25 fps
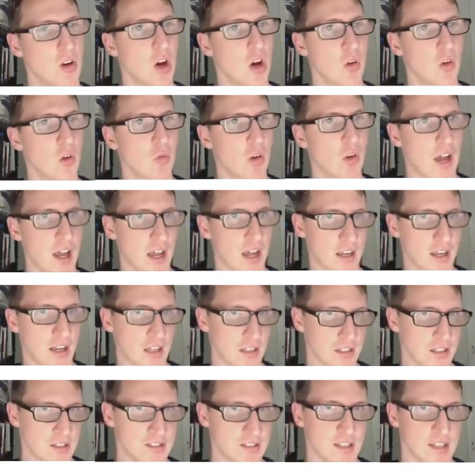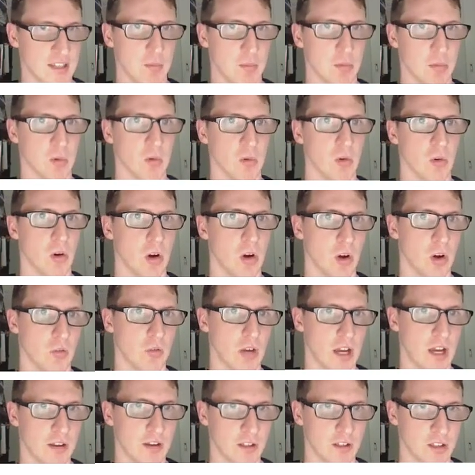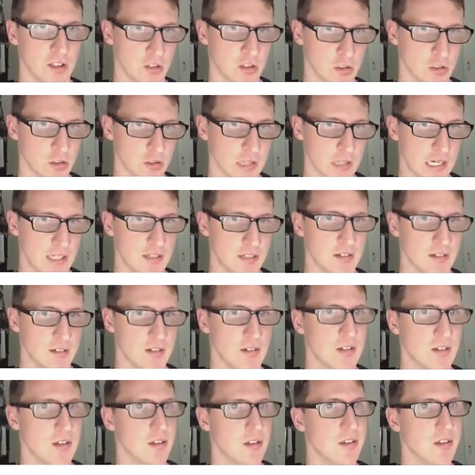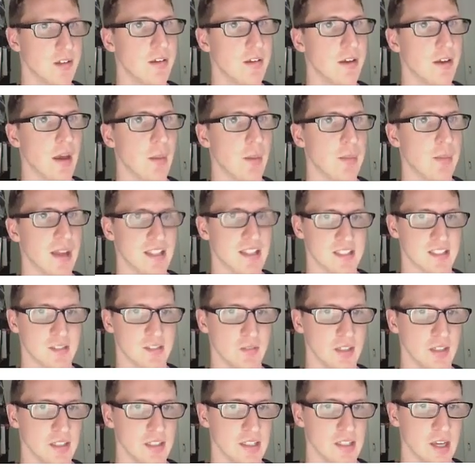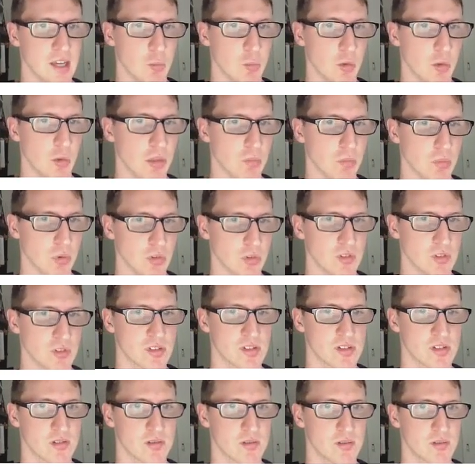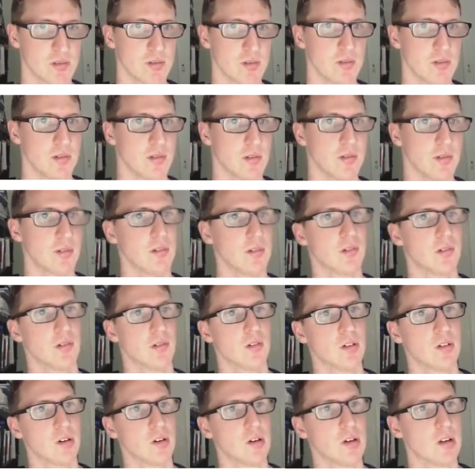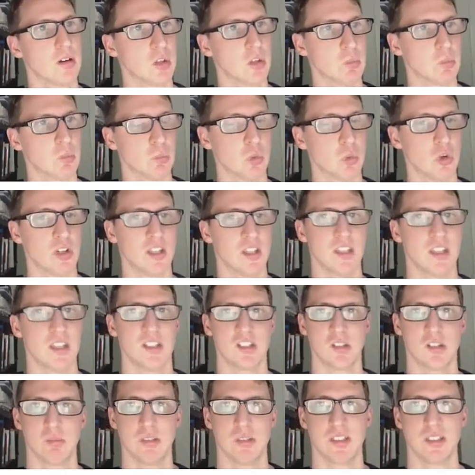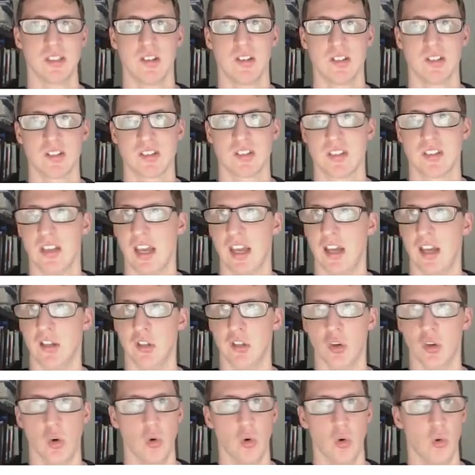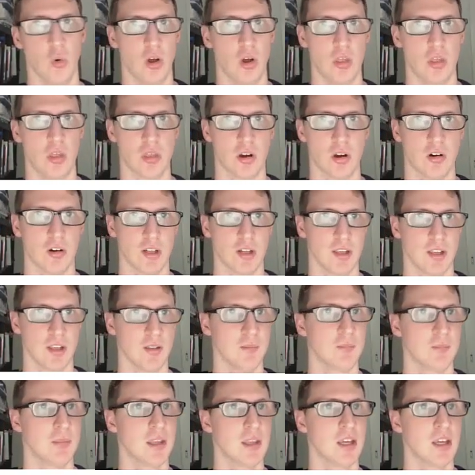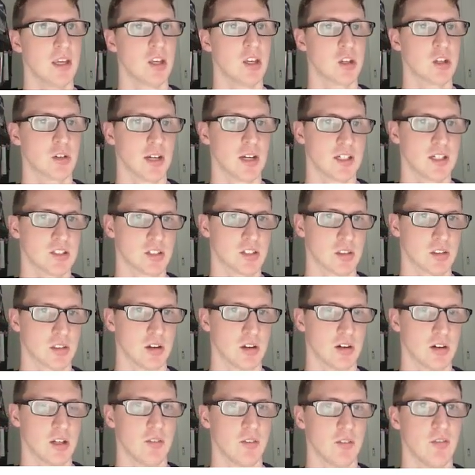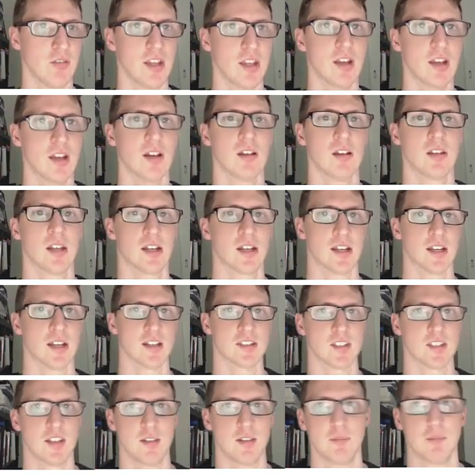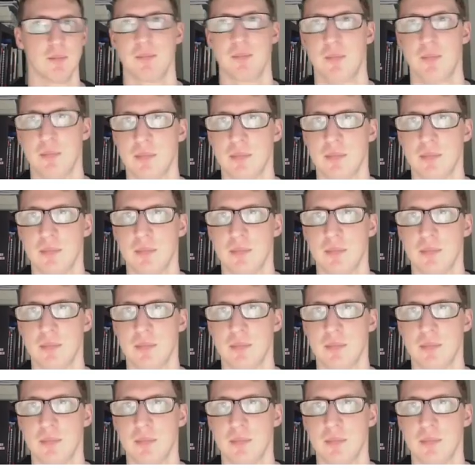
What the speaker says: of another example of how you can create a passive income with books. Your book is your business and your authority. You create your authority figure, like I said.